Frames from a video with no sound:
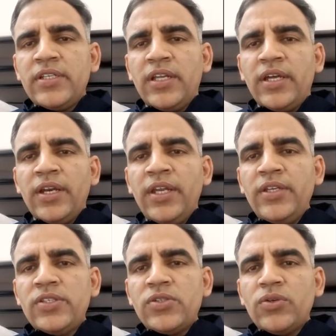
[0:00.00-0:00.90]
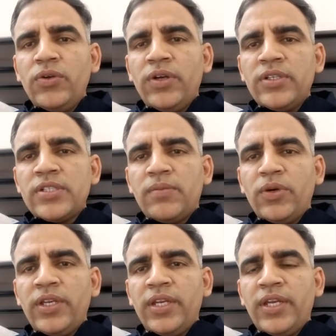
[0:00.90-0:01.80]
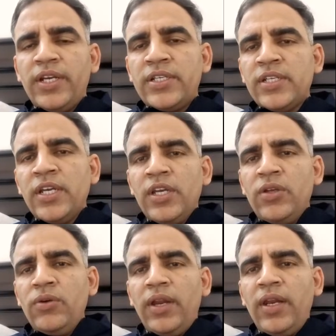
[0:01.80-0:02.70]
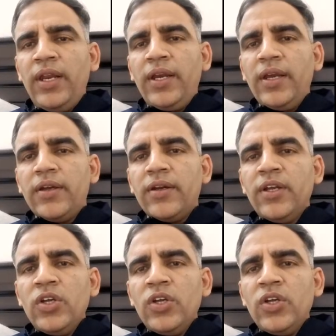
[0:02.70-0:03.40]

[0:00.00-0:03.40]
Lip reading: learnings to your subordinates, you are a leader.